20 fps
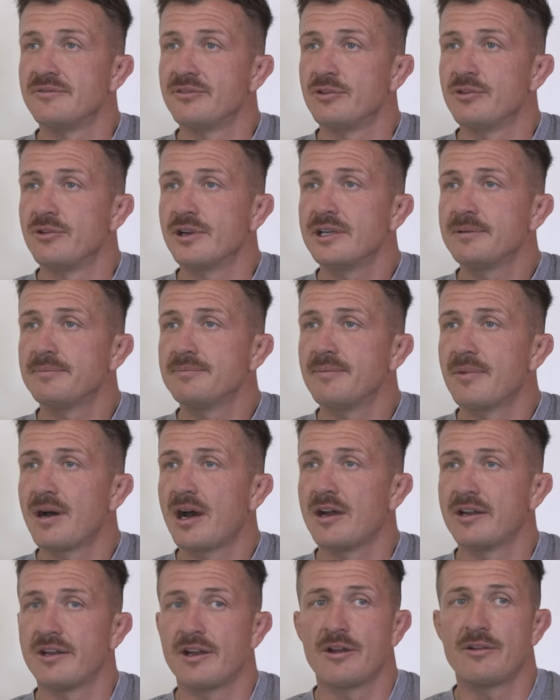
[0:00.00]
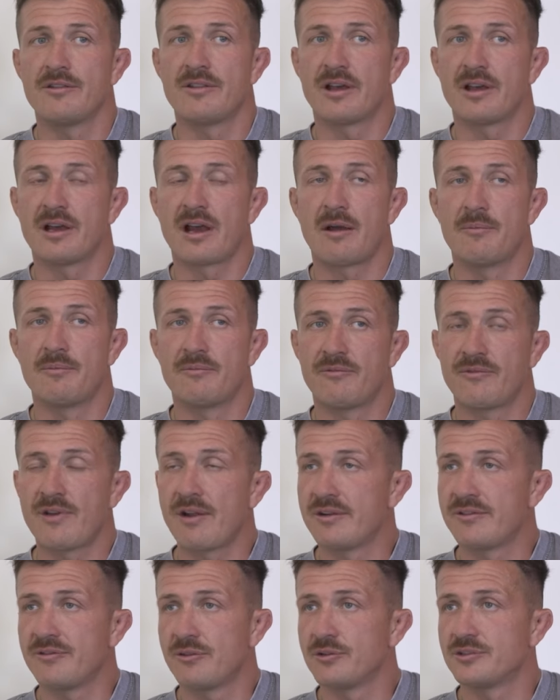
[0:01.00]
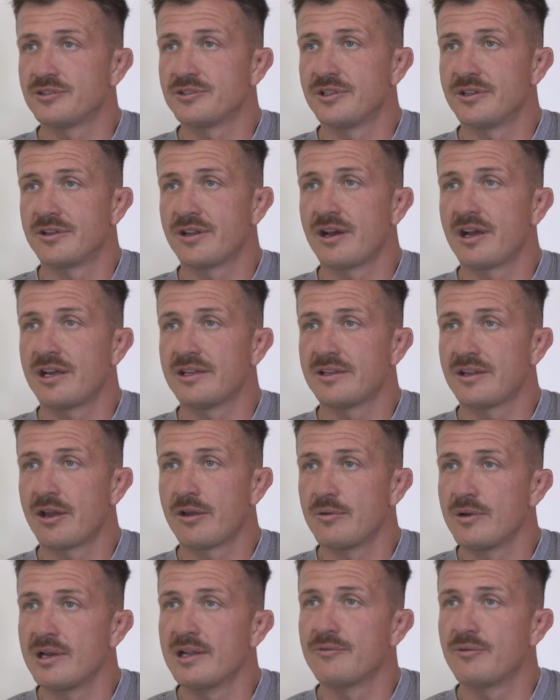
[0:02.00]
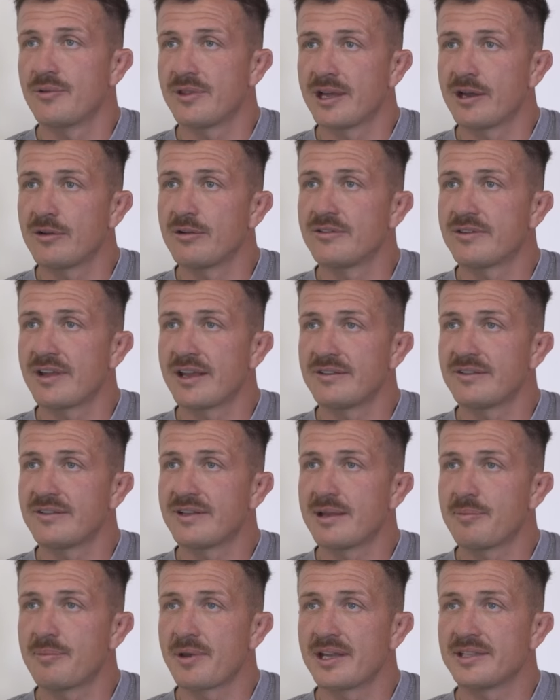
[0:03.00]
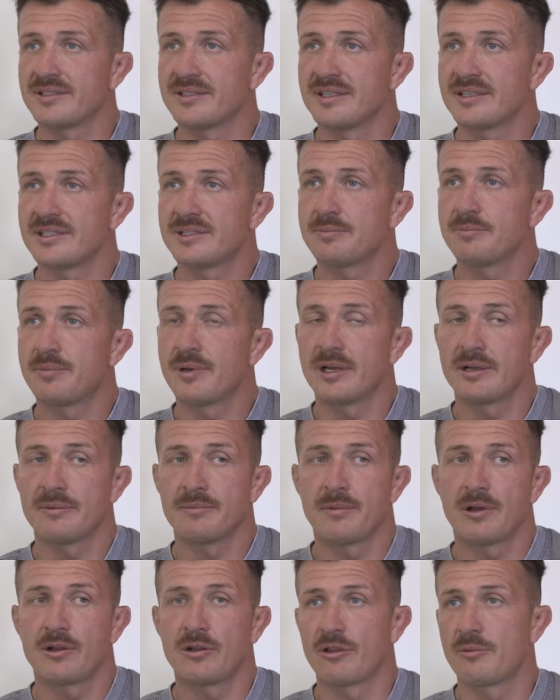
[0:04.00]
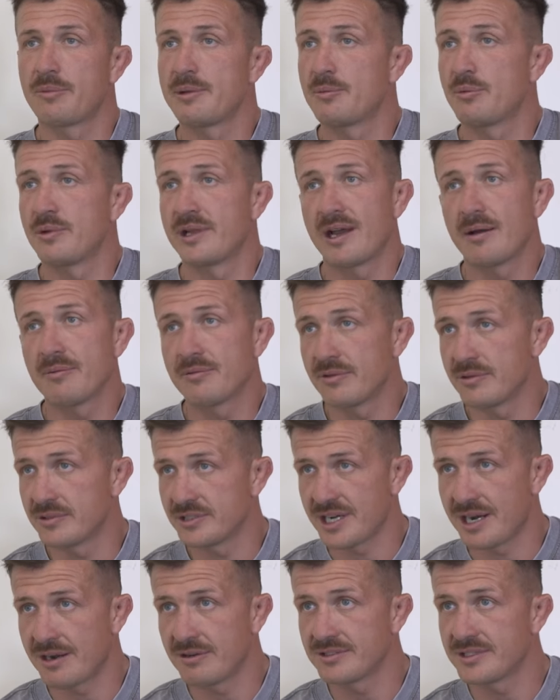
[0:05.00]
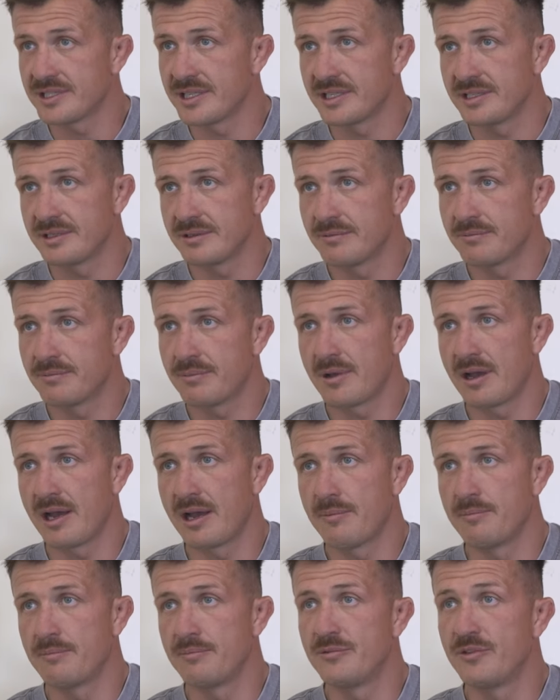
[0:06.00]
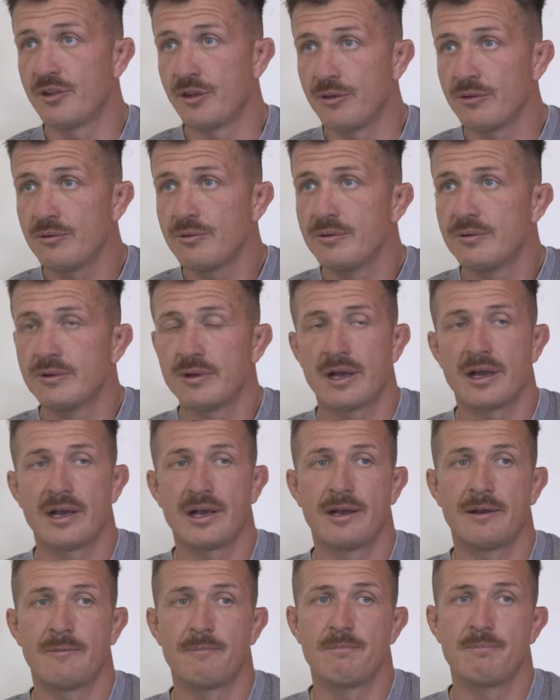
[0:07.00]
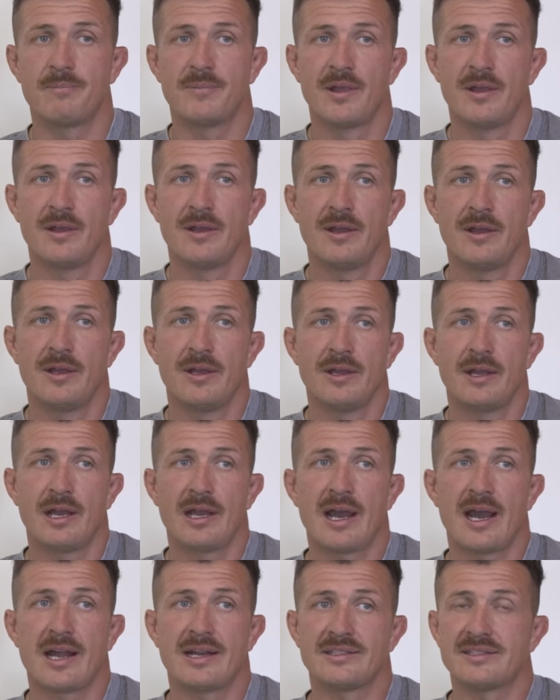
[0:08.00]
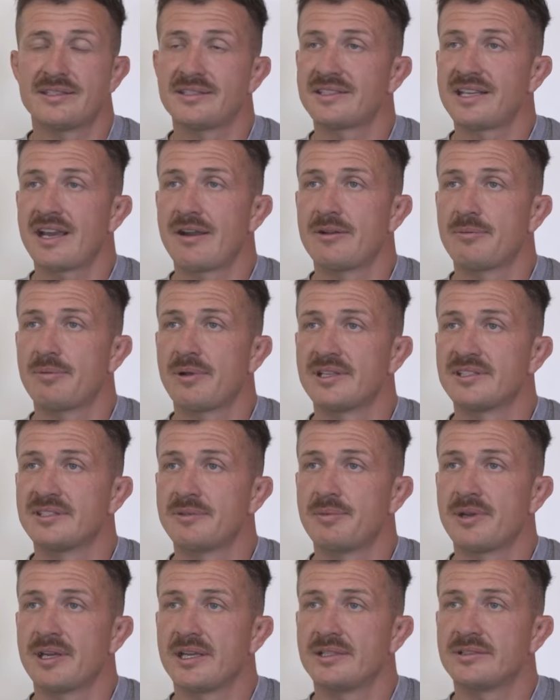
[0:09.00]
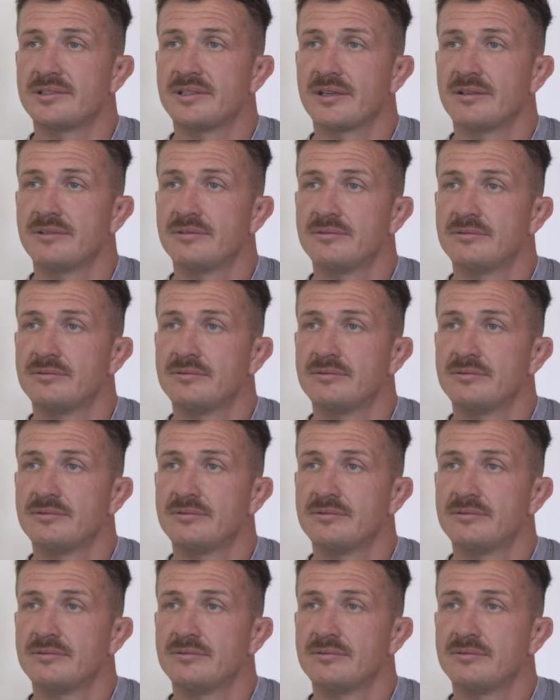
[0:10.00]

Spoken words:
for it. I know that I'm very fortunate that I don't live with it on a day-to-day basis, but a lot of the people we help through the charity do. And it's a scary place to be, so